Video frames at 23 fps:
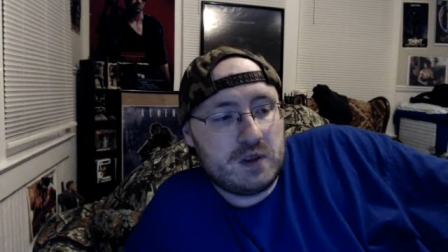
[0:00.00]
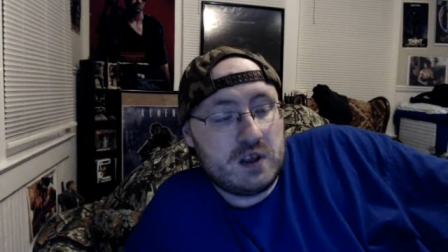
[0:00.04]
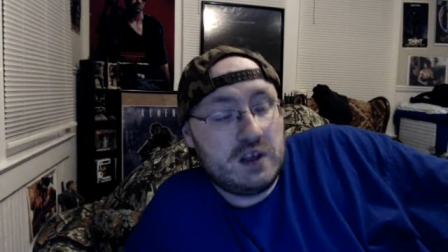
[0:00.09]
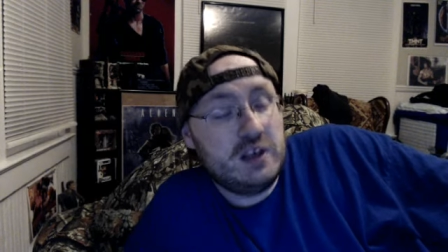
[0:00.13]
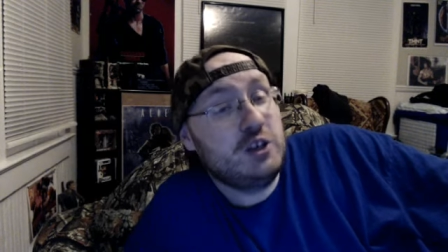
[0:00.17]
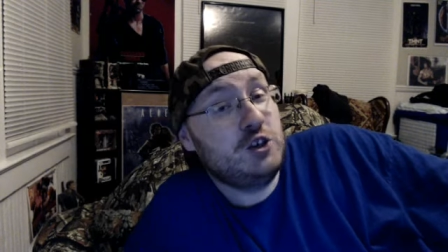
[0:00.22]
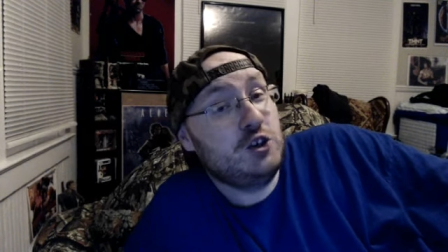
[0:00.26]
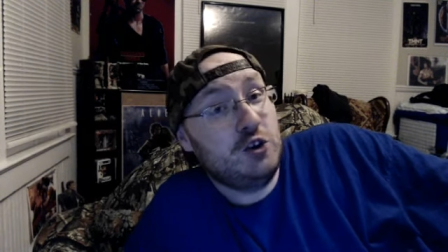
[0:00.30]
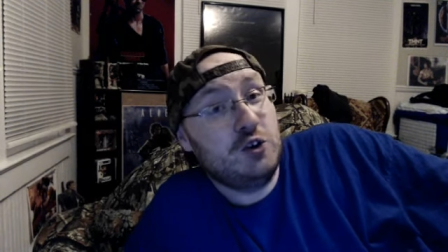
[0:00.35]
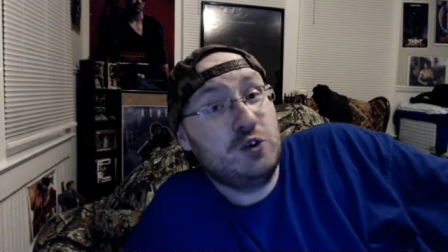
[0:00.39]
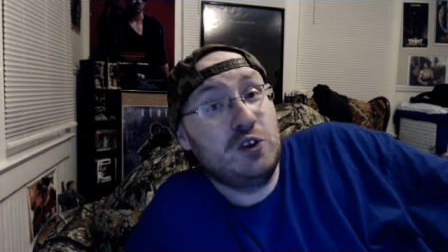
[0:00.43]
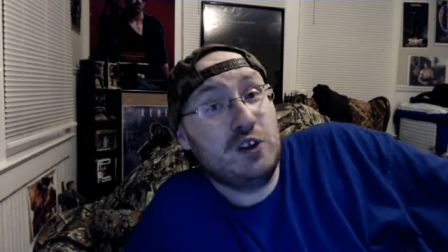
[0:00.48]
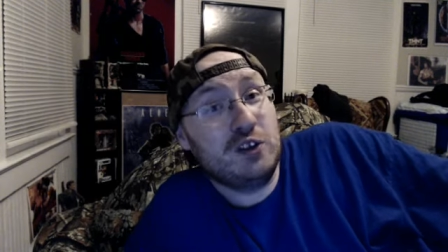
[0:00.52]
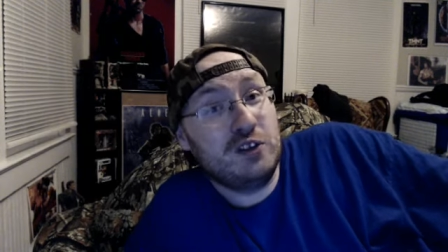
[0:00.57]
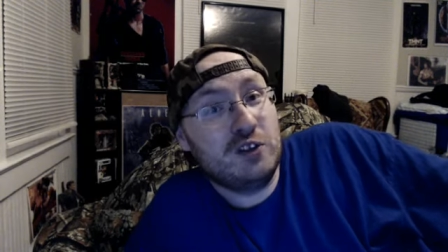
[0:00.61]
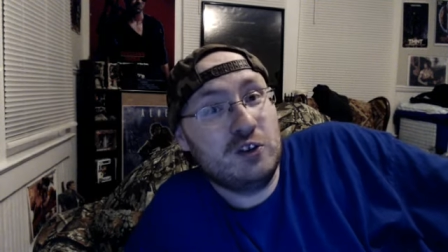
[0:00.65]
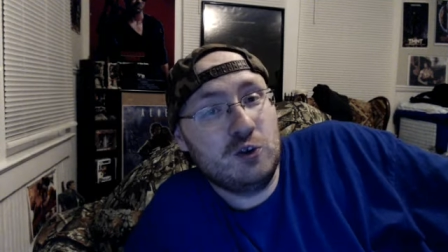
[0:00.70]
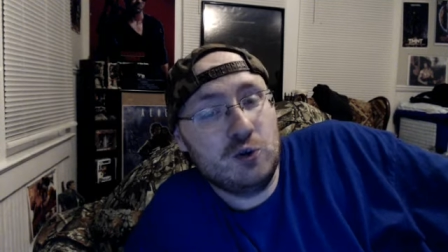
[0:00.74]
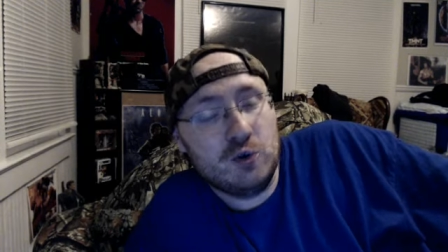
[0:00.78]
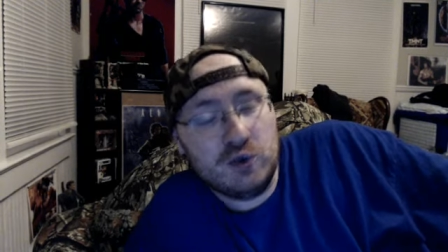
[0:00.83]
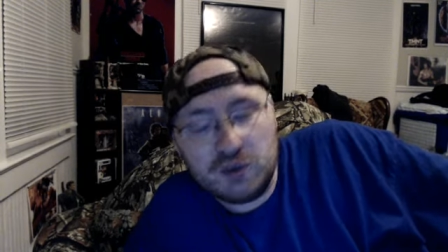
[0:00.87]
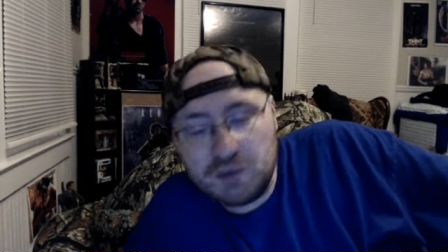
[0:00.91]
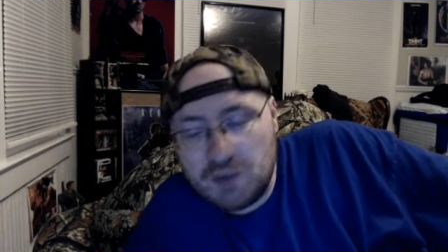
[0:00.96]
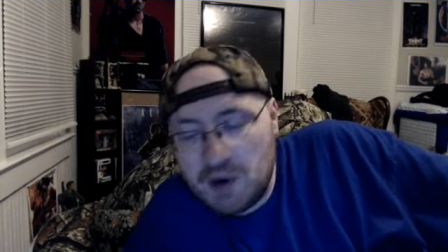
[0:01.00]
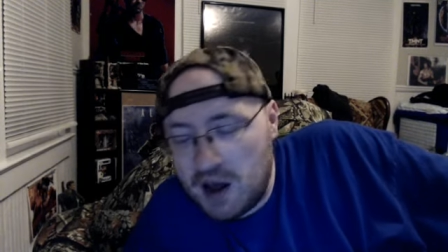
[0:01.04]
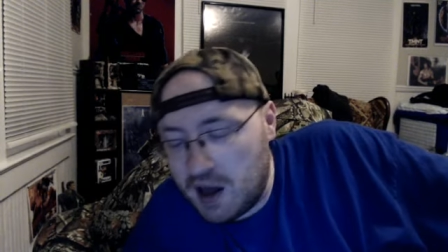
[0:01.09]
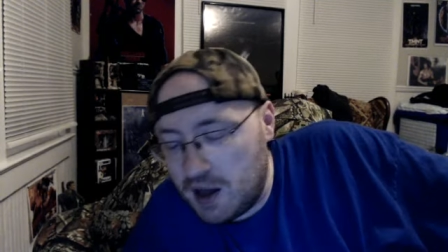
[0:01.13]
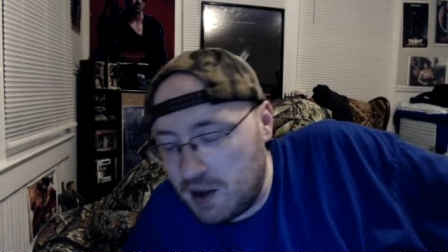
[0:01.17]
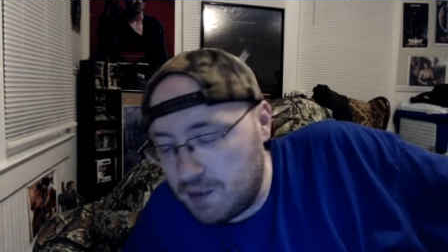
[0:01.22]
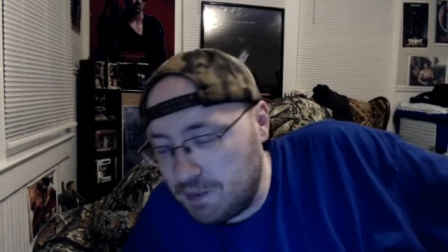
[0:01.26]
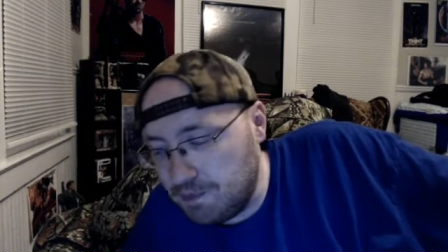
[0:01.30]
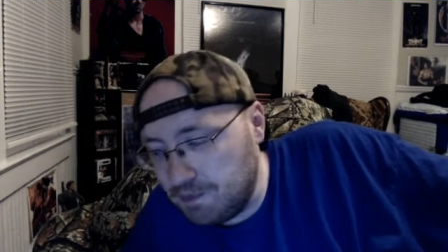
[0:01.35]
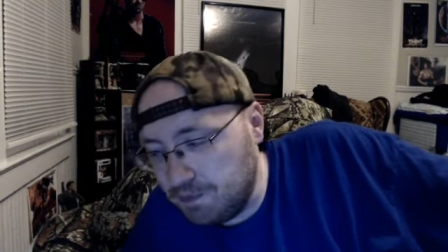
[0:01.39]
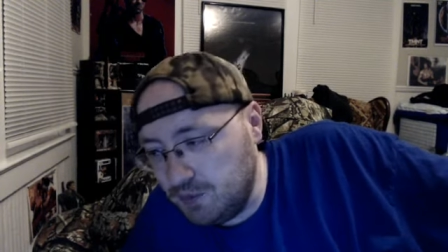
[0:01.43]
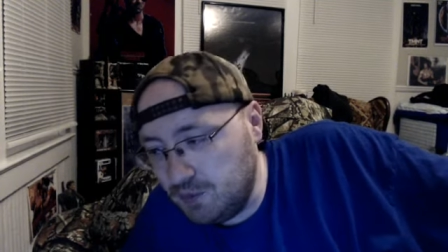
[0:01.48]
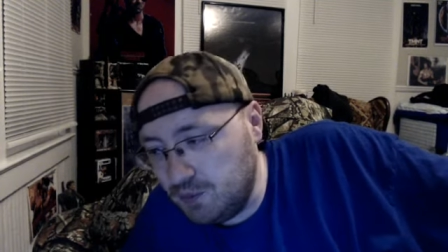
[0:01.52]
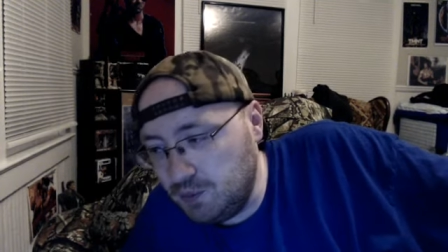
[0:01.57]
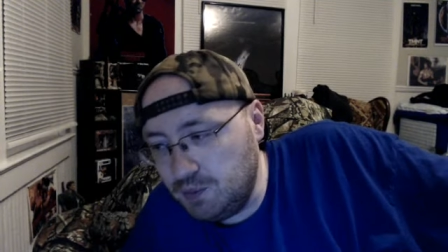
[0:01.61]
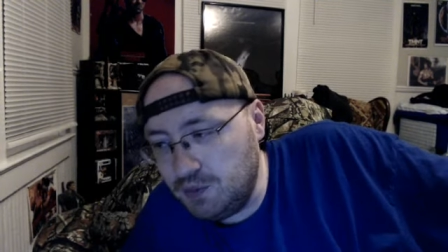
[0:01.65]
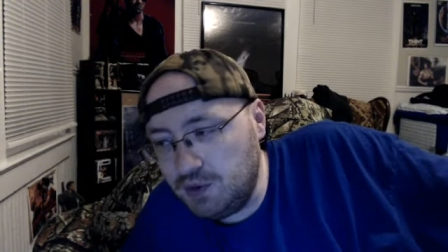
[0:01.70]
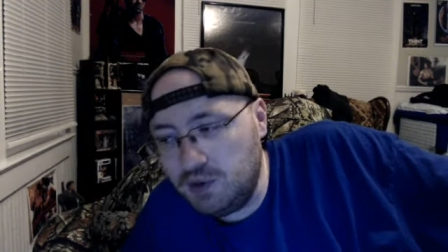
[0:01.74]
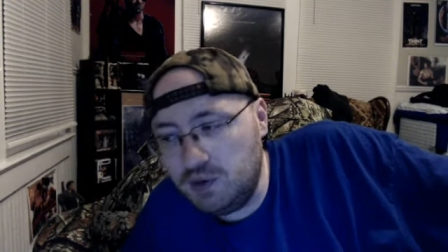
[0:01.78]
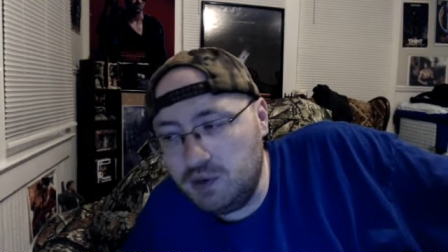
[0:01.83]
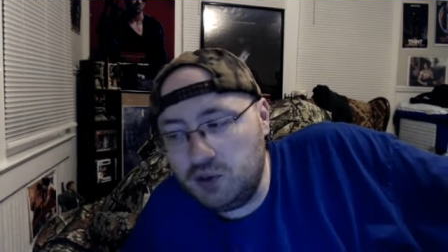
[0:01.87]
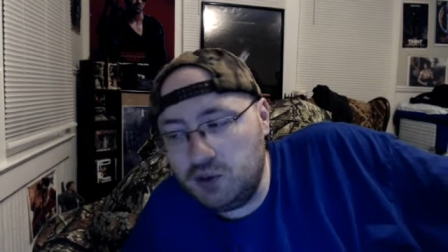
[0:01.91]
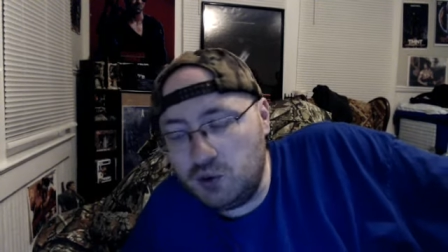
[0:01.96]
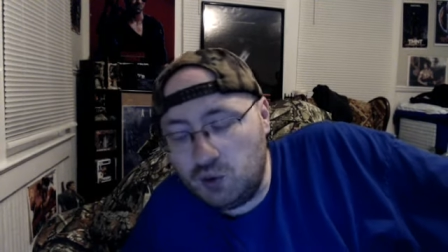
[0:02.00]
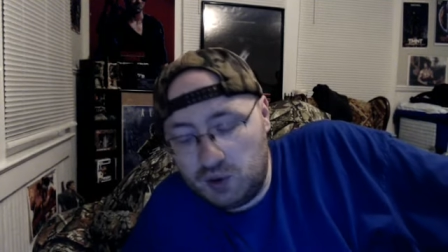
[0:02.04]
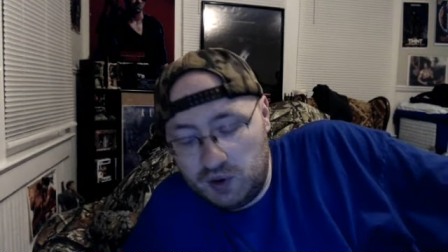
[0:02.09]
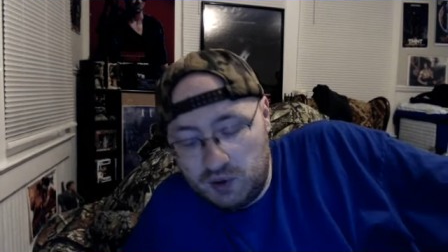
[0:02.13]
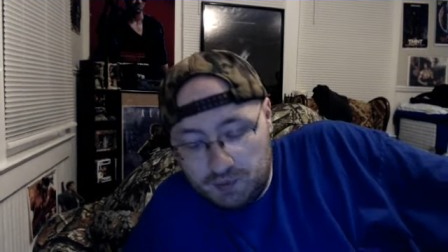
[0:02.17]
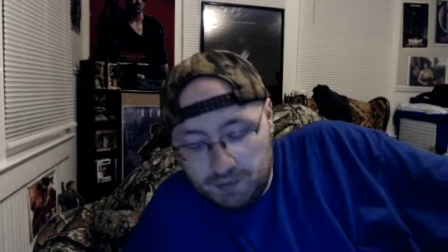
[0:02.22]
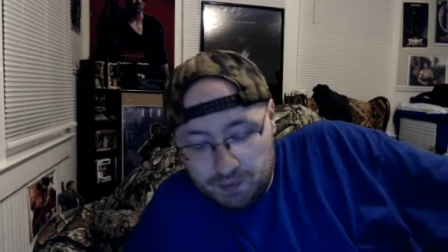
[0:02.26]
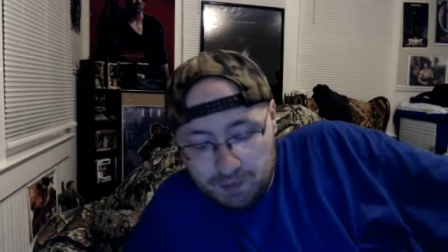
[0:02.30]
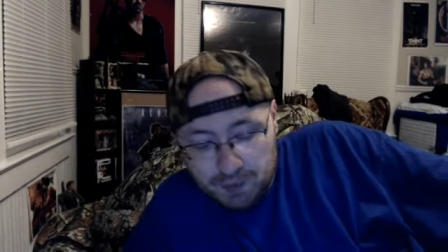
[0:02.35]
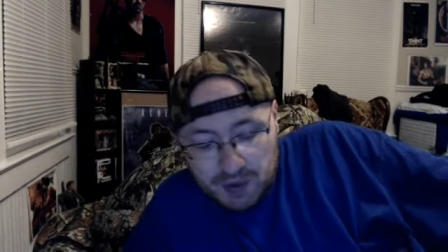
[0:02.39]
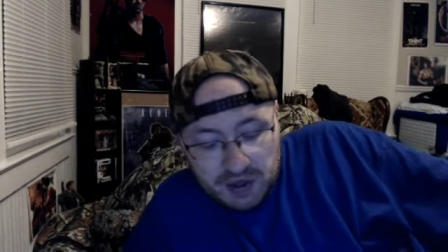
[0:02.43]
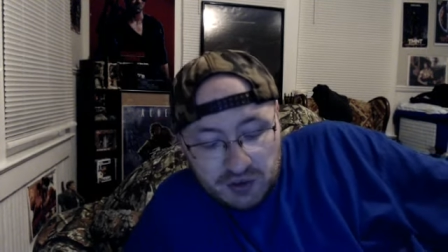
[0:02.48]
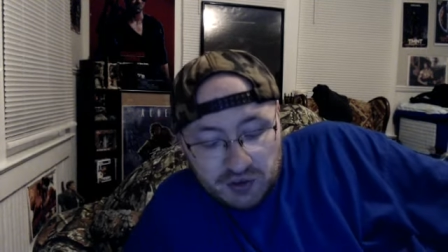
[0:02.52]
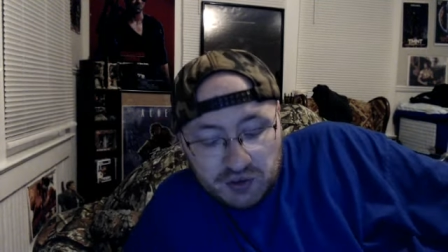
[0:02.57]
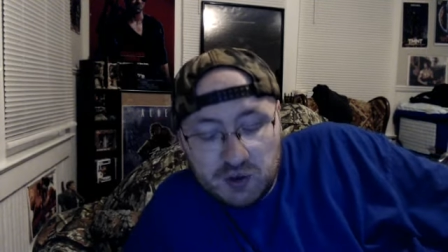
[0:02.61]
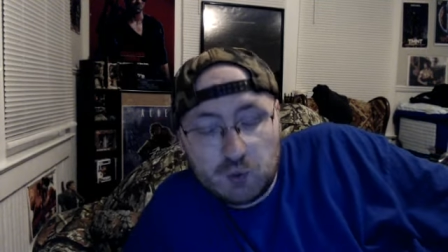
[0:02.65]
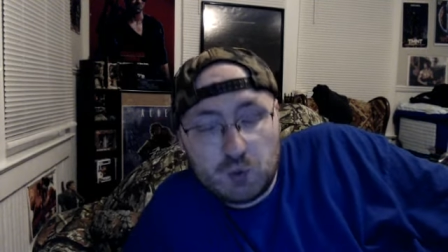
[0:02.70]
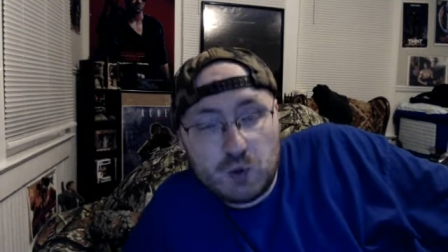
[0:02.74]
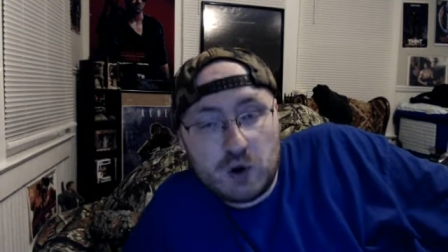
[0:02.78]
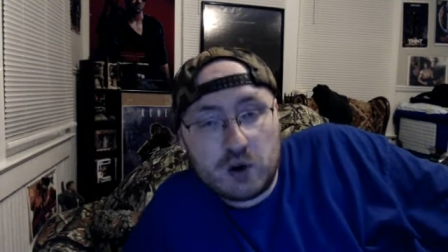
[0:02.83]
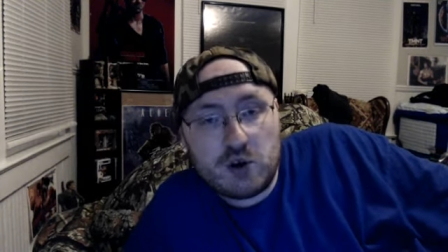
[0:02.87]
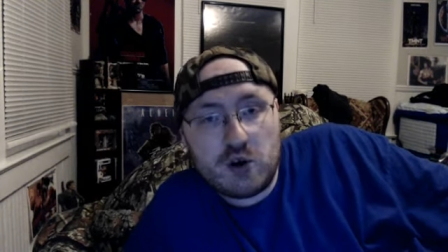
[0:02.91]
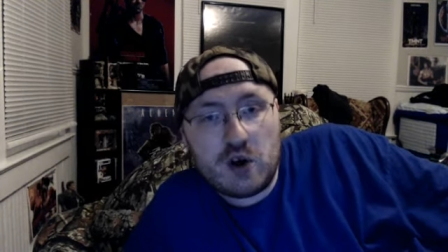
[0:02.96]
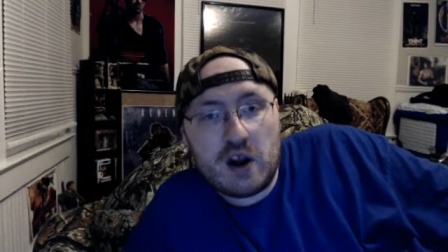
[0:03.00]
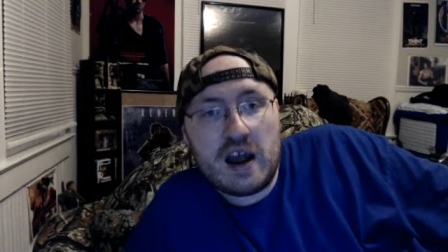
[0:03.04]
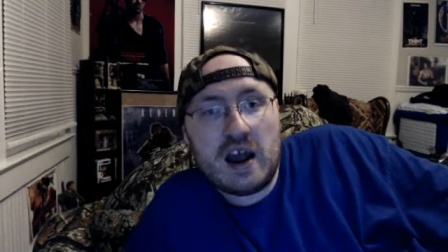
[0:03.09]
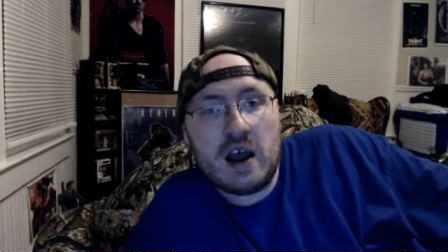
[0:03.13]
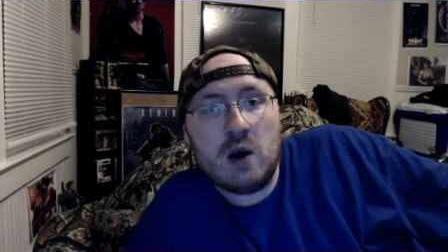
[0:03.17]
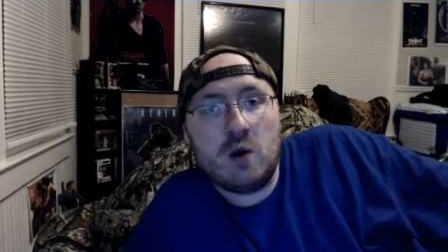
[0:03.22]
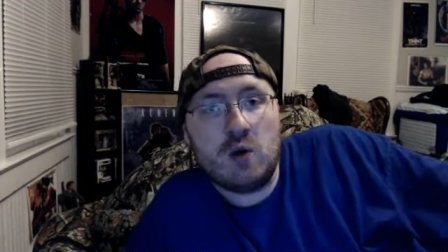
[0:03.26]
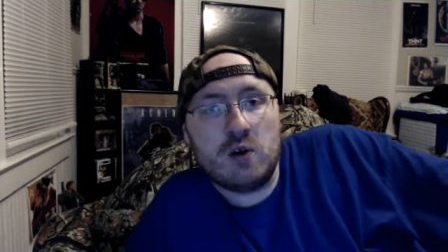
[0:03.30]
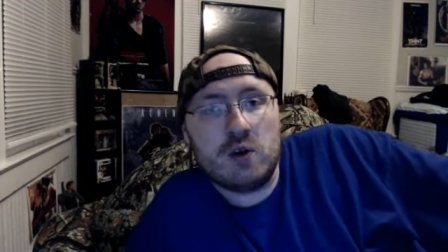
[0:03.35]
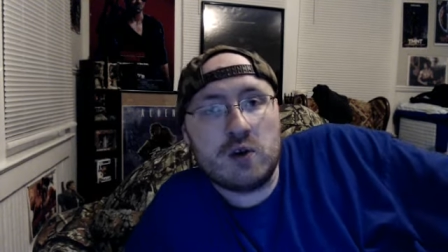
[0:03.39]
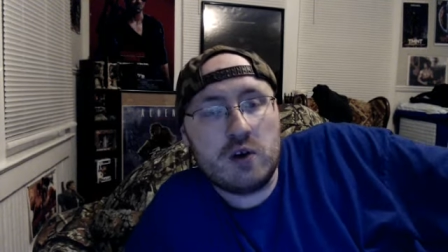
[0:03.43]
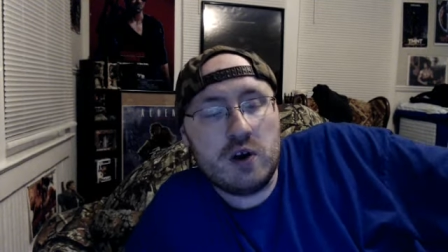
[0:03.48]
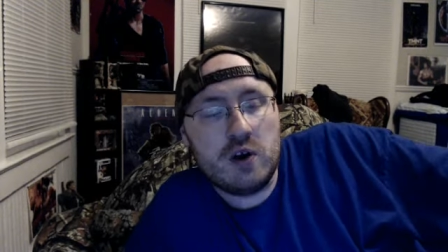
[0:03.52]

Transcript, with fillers: Sure wants to do his mom. So he picks up Rutger Hauer.